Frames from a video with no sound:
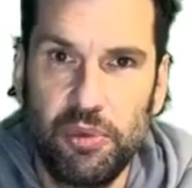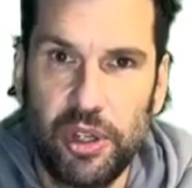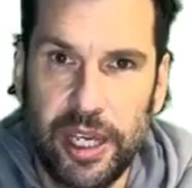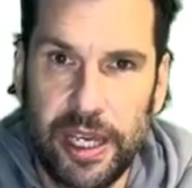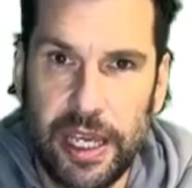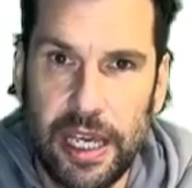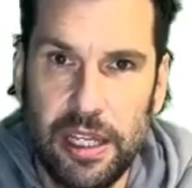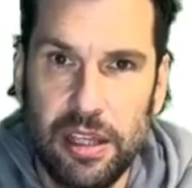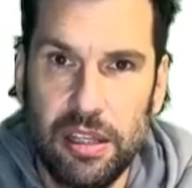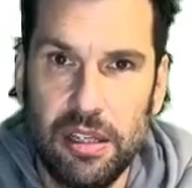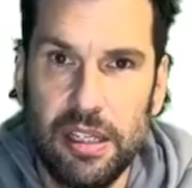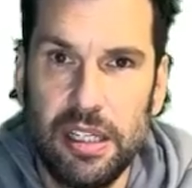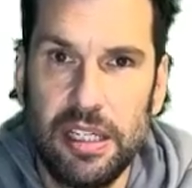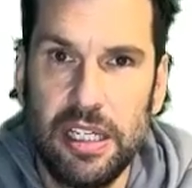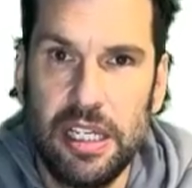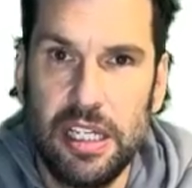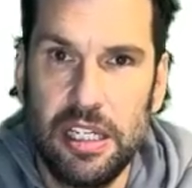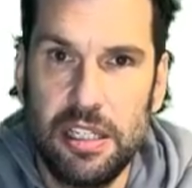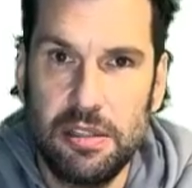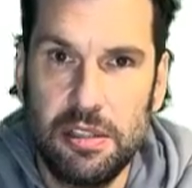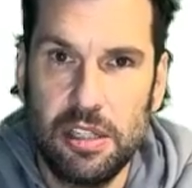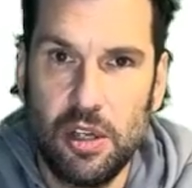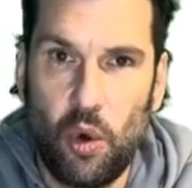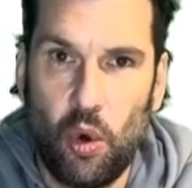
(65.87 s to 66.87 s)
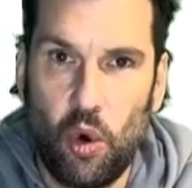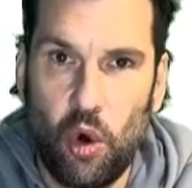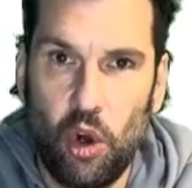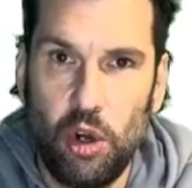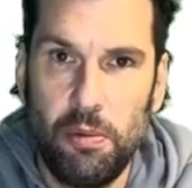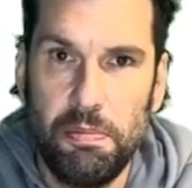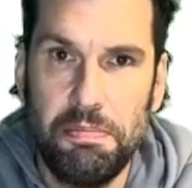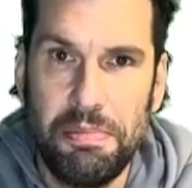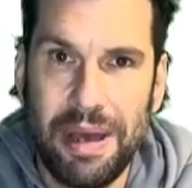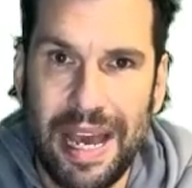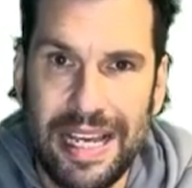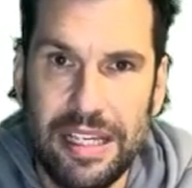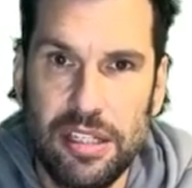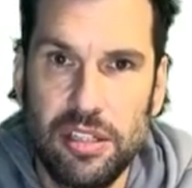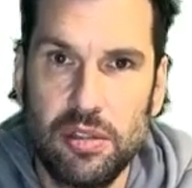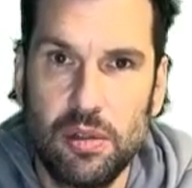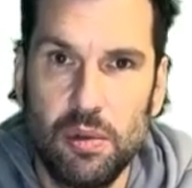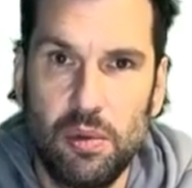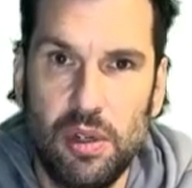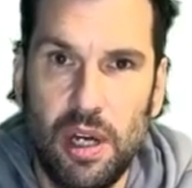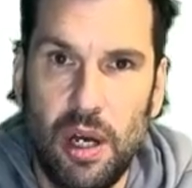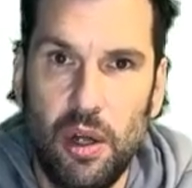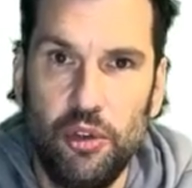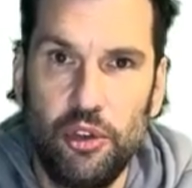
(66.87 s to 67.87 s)
Again, it's all based
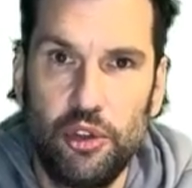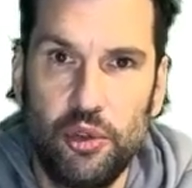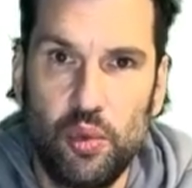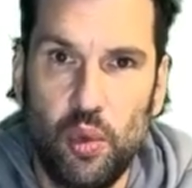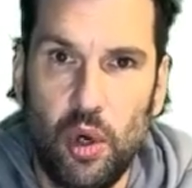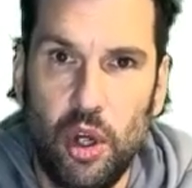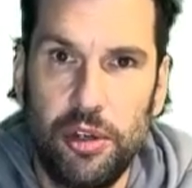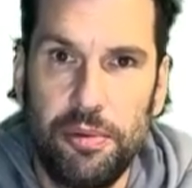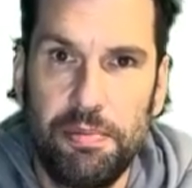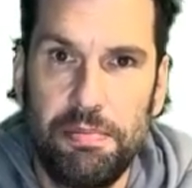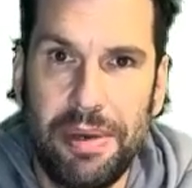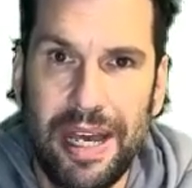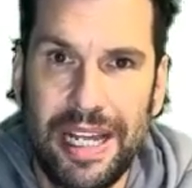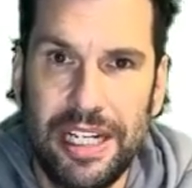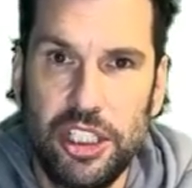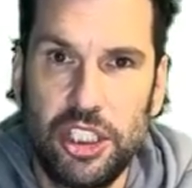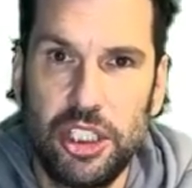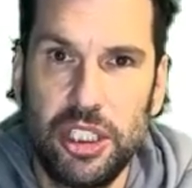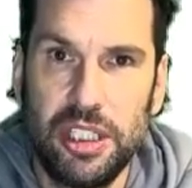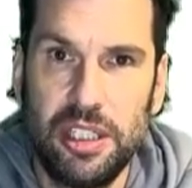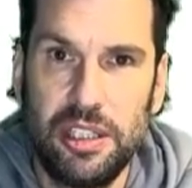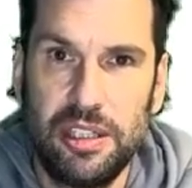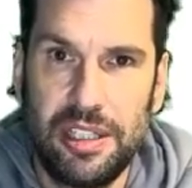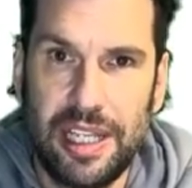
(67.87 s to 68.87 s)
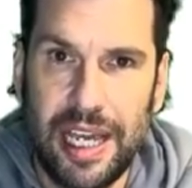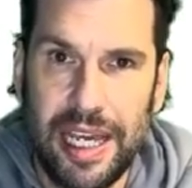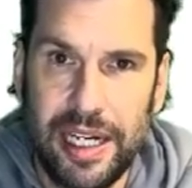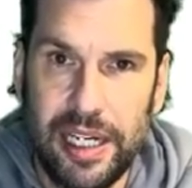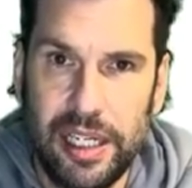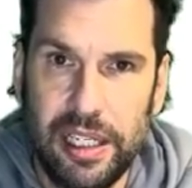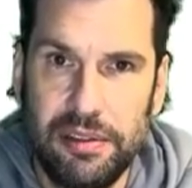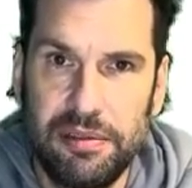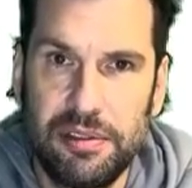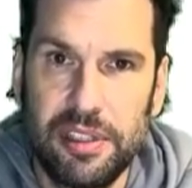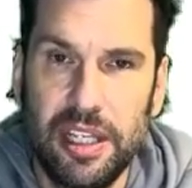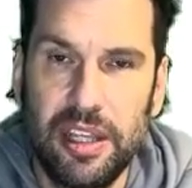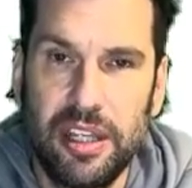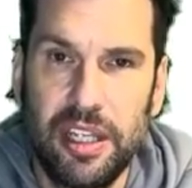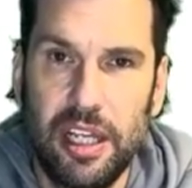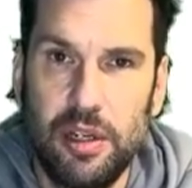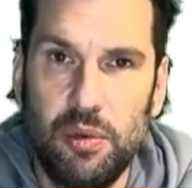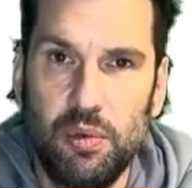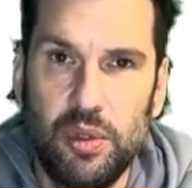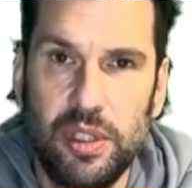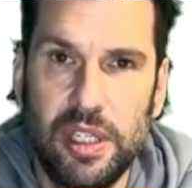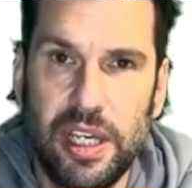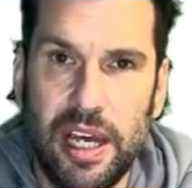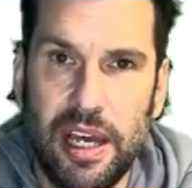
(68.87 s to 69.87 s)
around squat, bench and deadlift, and
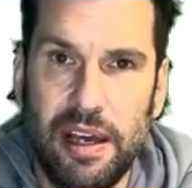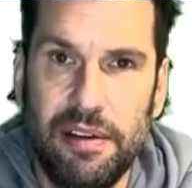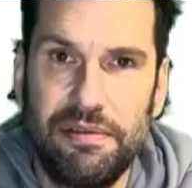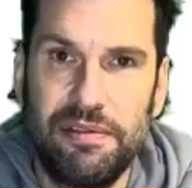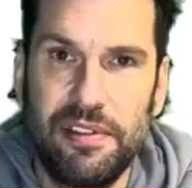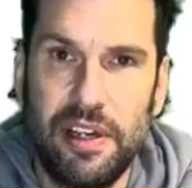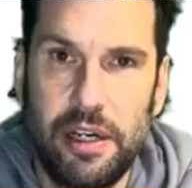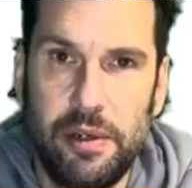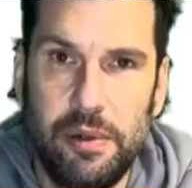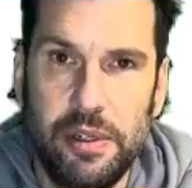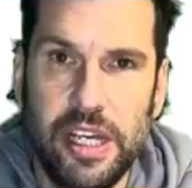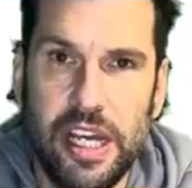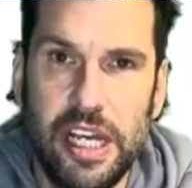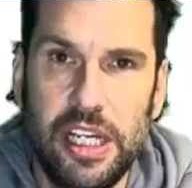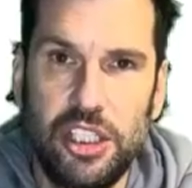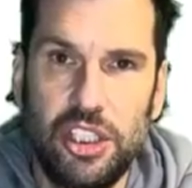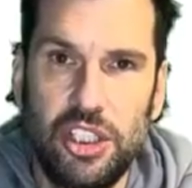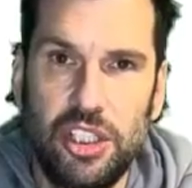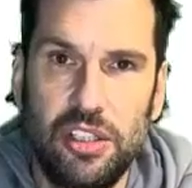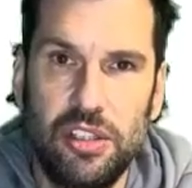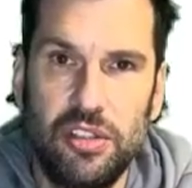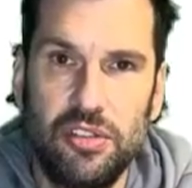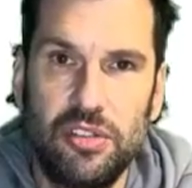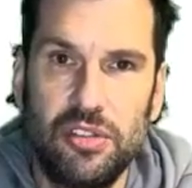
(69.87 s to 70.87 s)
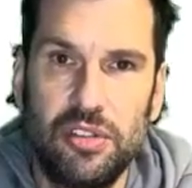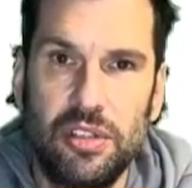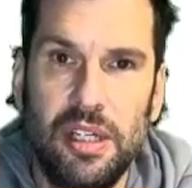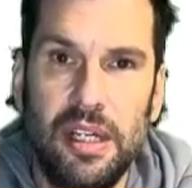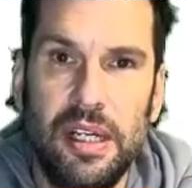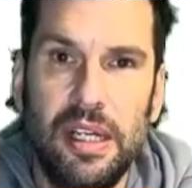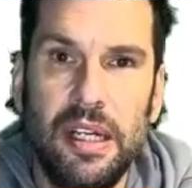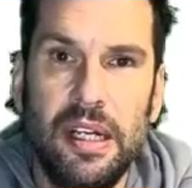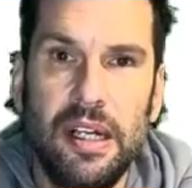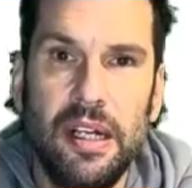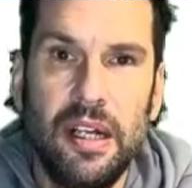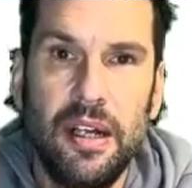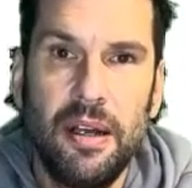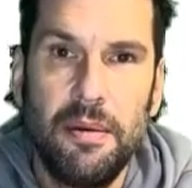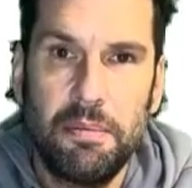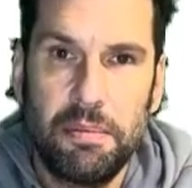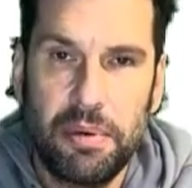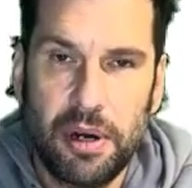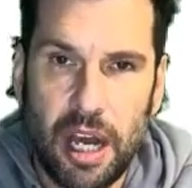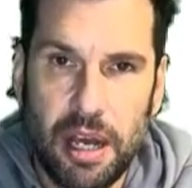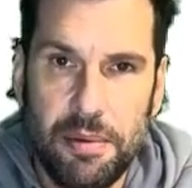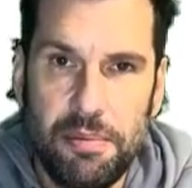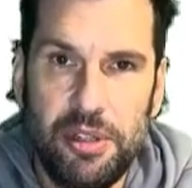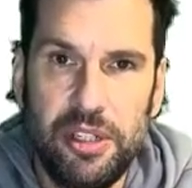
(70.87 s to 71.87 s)
then we have variations,
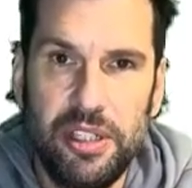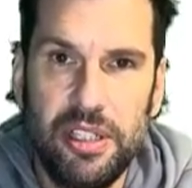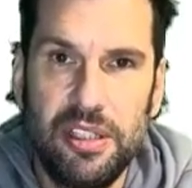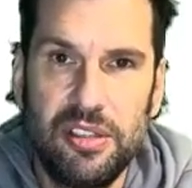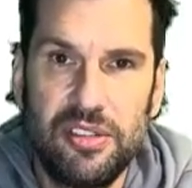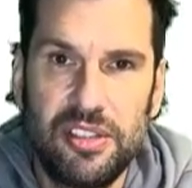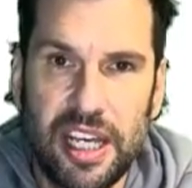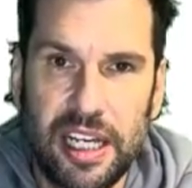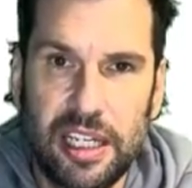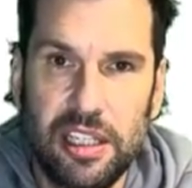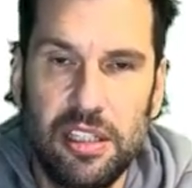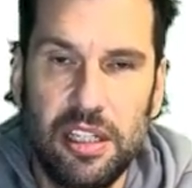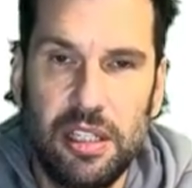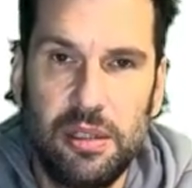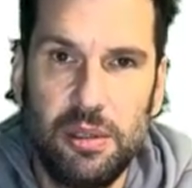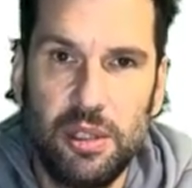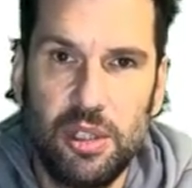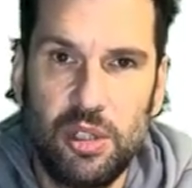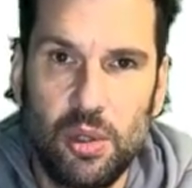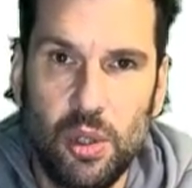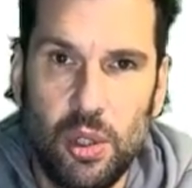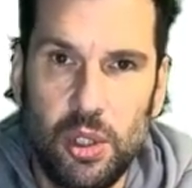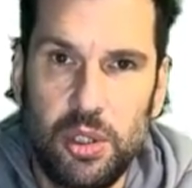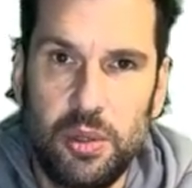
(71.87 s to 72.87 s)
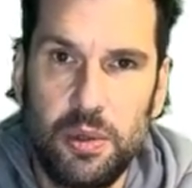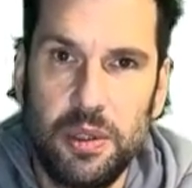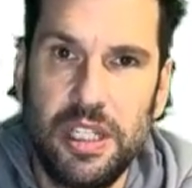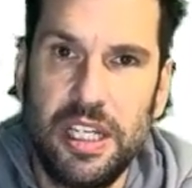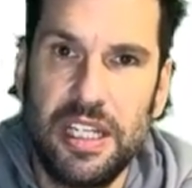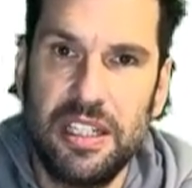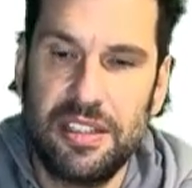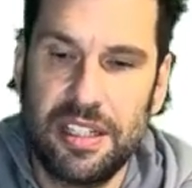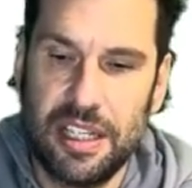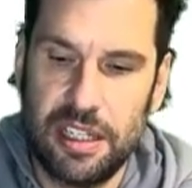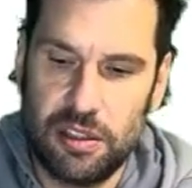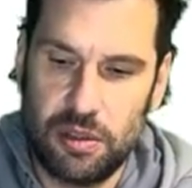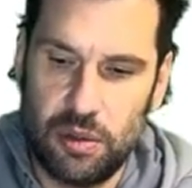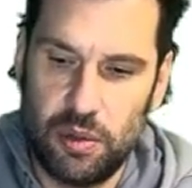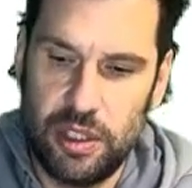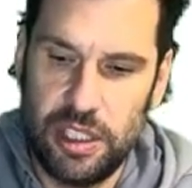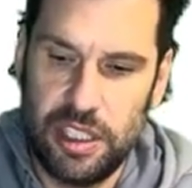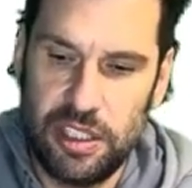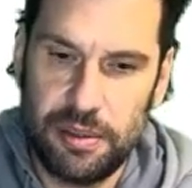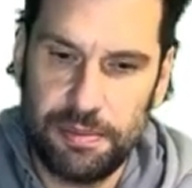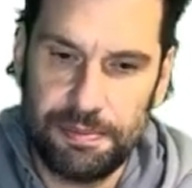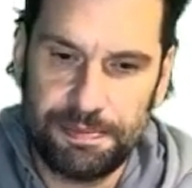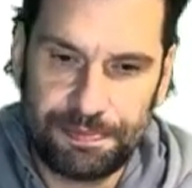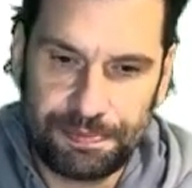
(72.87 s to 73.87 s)
primary, secondary, tertiary
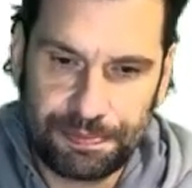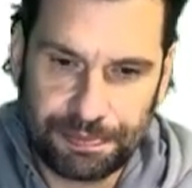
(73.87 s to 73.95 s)
accessories